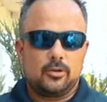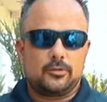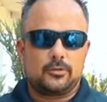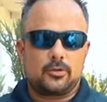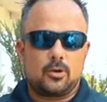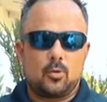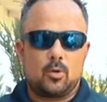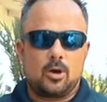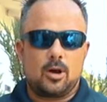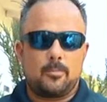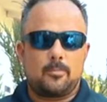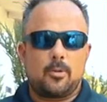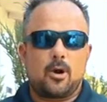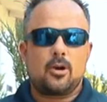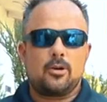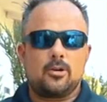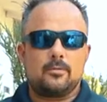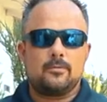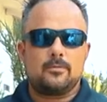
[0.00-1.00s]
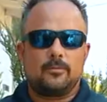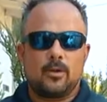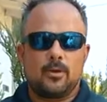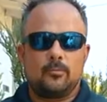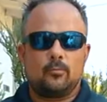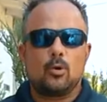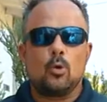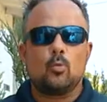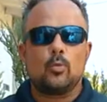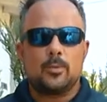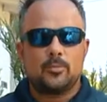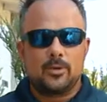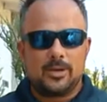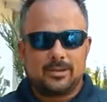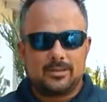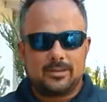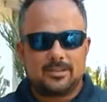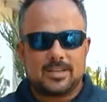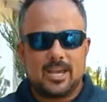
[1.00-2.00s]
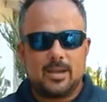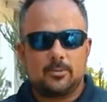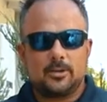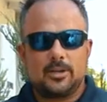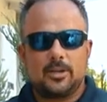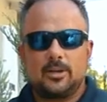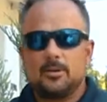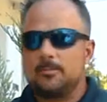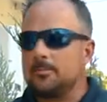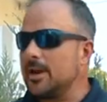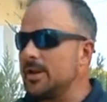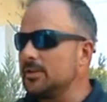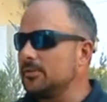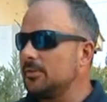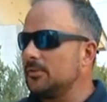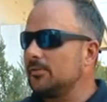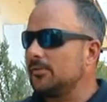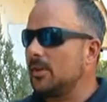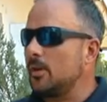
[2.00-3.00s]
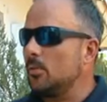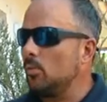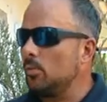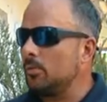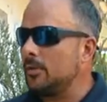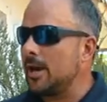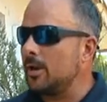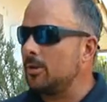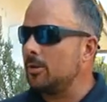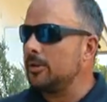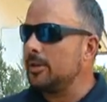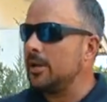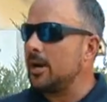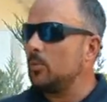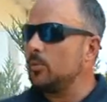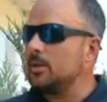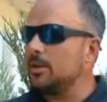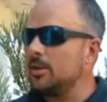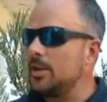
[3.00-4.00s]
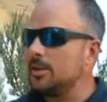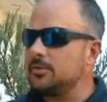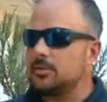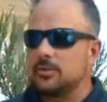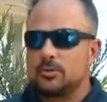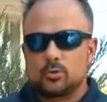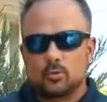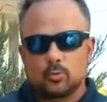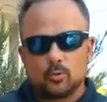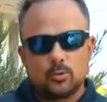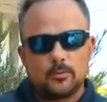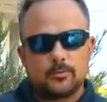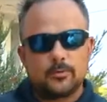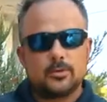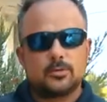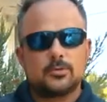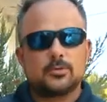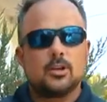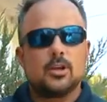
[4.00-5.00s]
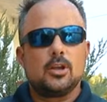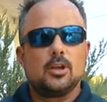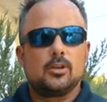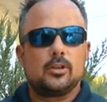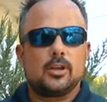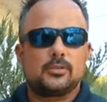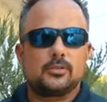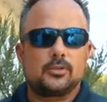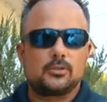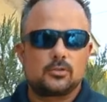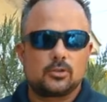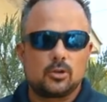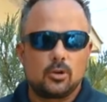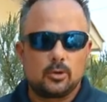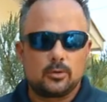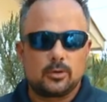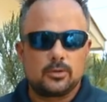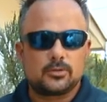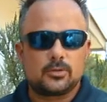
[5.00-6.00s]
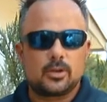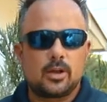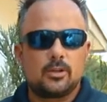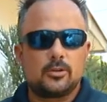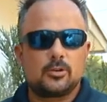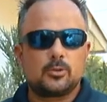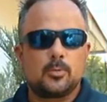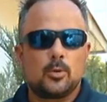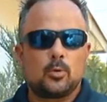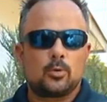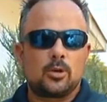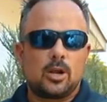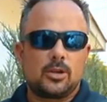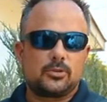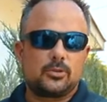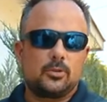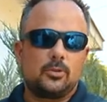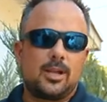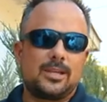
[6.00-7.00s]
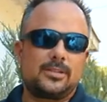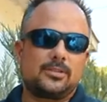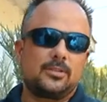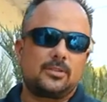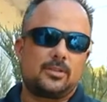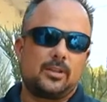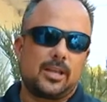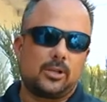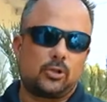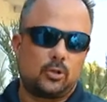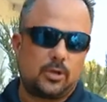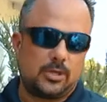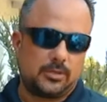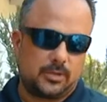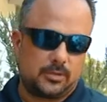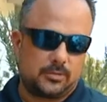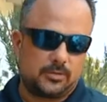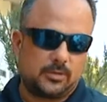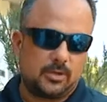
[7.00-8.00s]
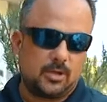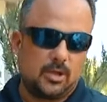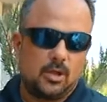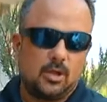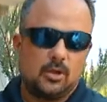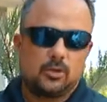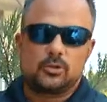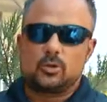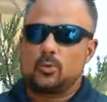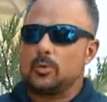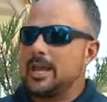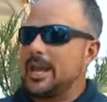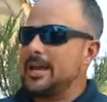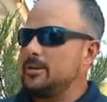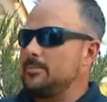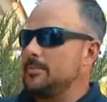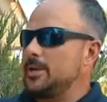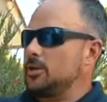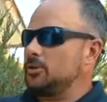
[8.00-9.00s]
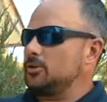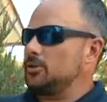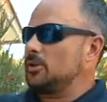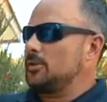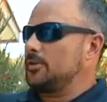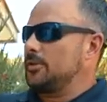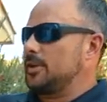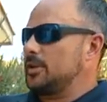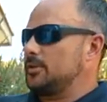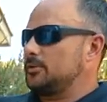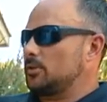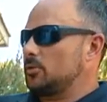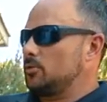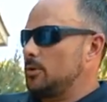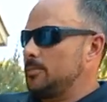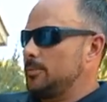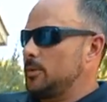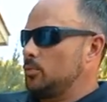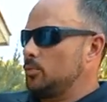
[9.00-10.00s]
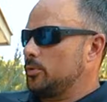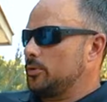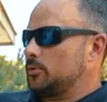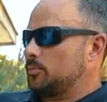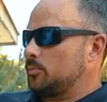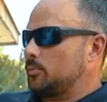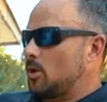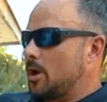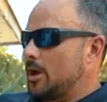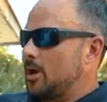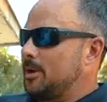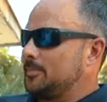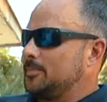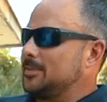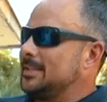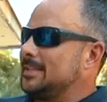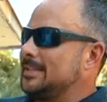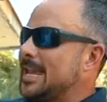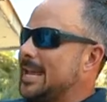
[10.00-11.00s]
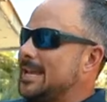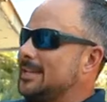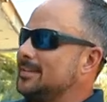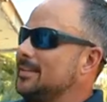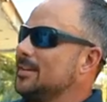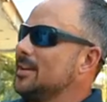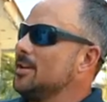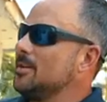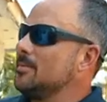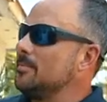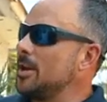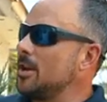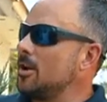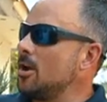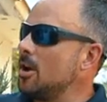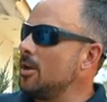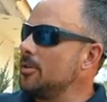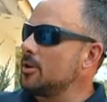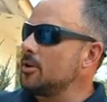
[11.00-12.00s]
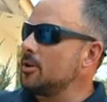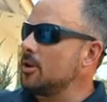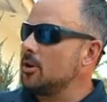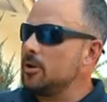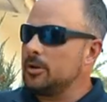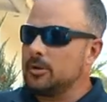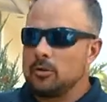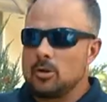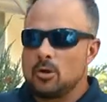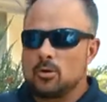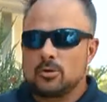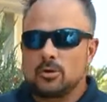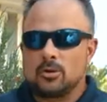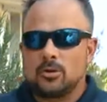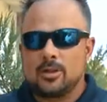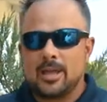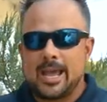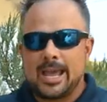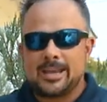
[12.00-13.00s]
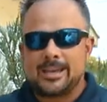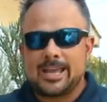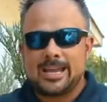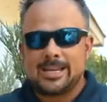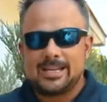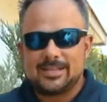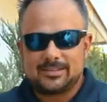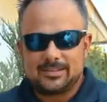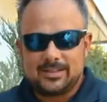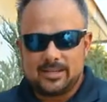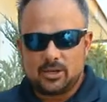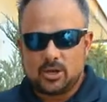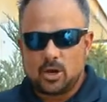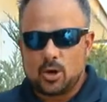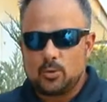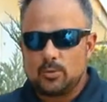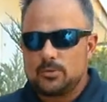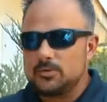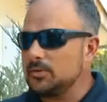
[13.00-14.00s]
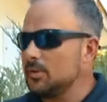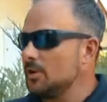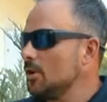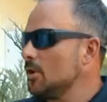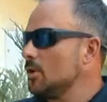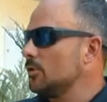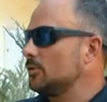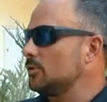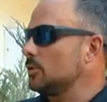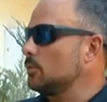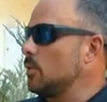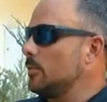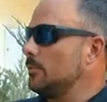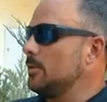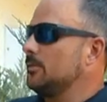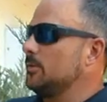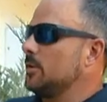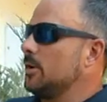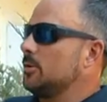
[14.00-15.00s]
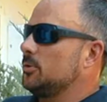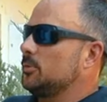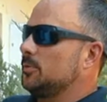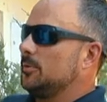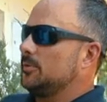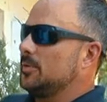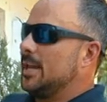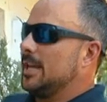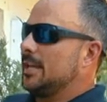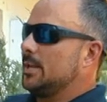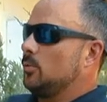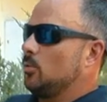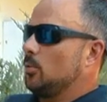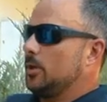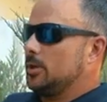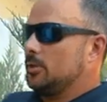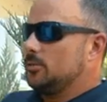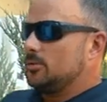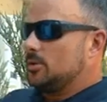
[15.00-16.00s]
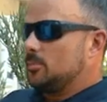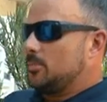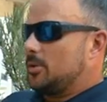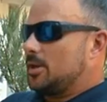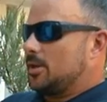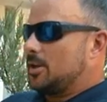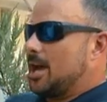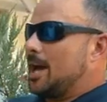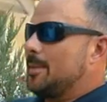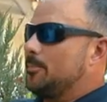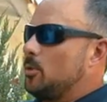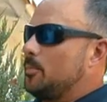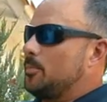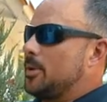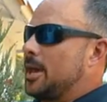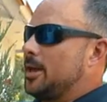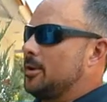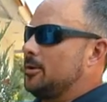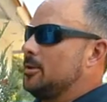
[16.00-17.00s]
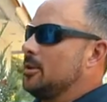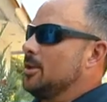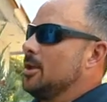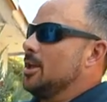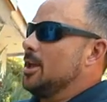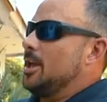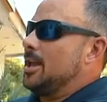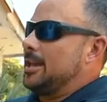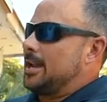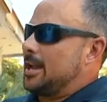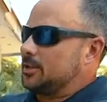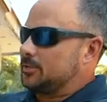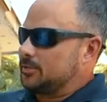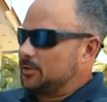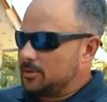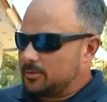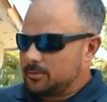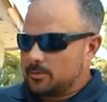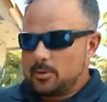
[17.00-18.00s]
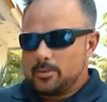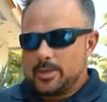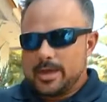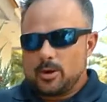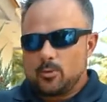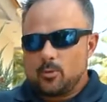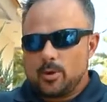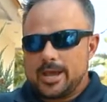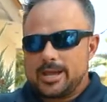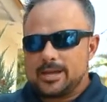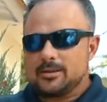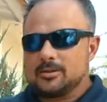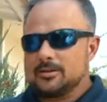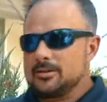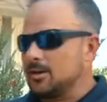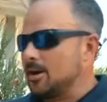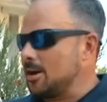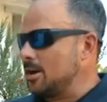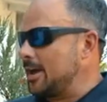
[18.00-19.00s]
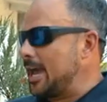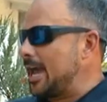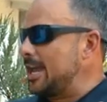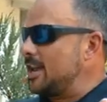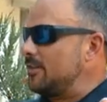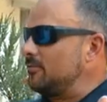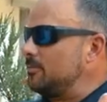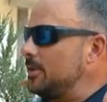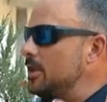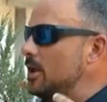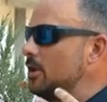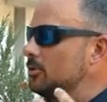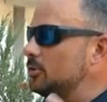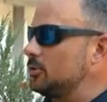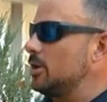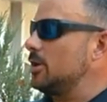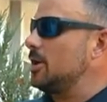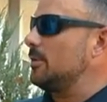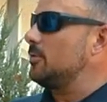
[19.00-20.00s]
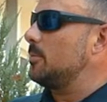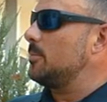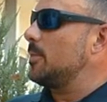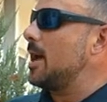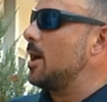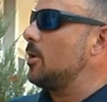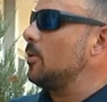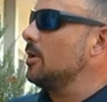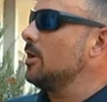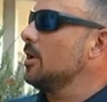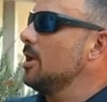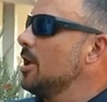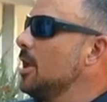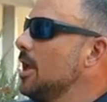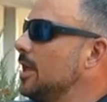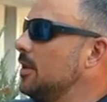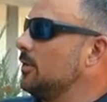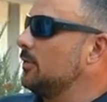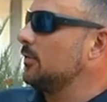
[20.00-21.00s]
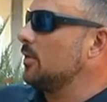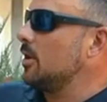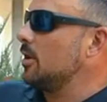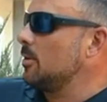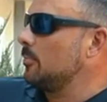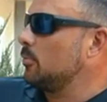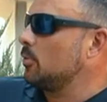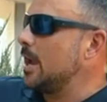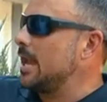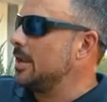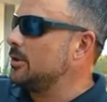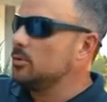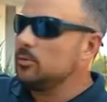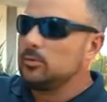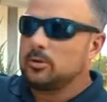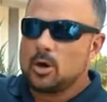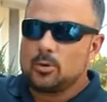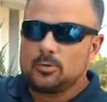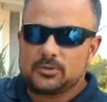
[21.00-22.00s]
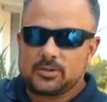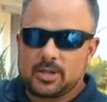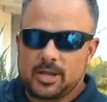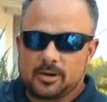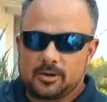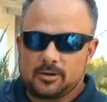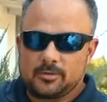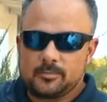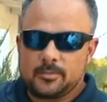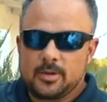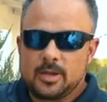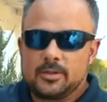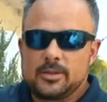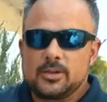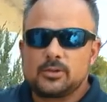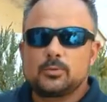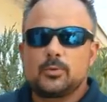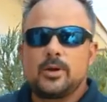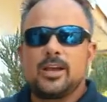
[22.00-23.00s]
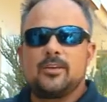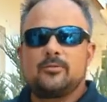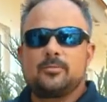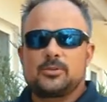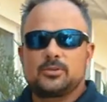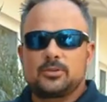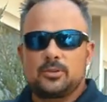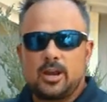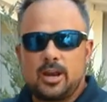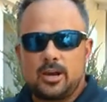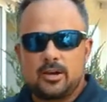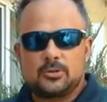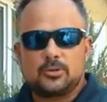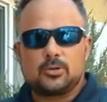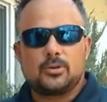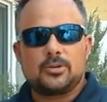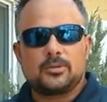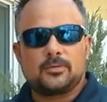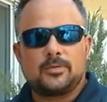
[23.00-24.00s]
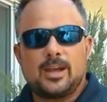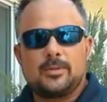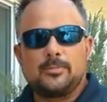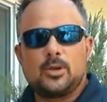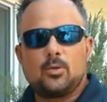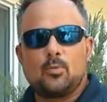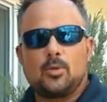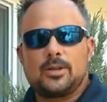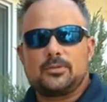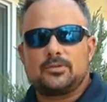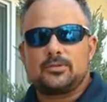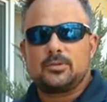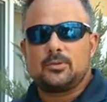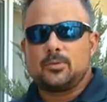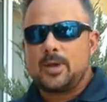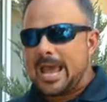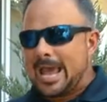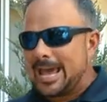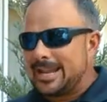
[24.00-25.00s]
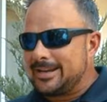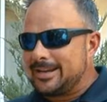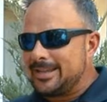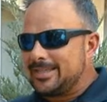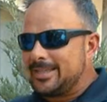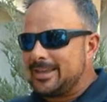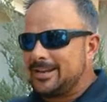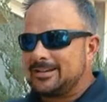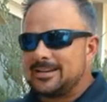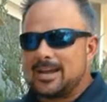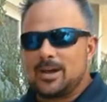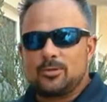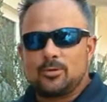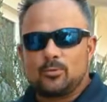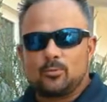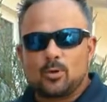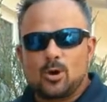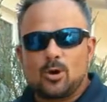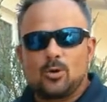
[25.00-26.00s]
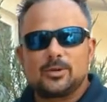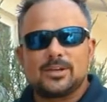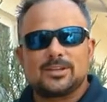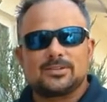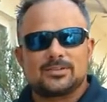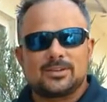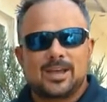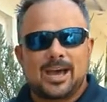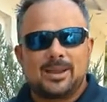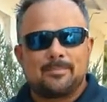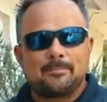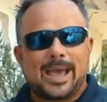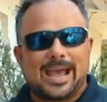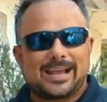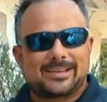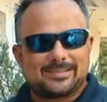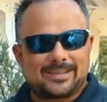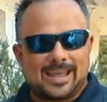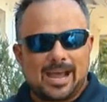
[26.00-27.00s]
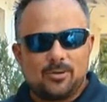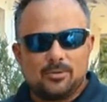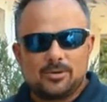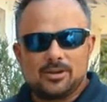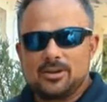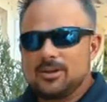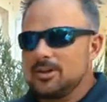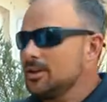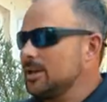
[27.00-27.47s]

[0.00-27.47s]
So uh, part of, of what we bring to the table here at Bison is that not only are we licensed roofers, licensed solar installers, but we're also licensed electricians. So we had to make sure that his equipment was brought up to date, met all the current local and NEC codes. So what we've done is we've taken what used to be a combo panel and actually thrown that away, uh, had FPL shut off the power, and install a brand new load center. This way, if Mr. Harris or his family wants to add anything down the road, he's not maxed out.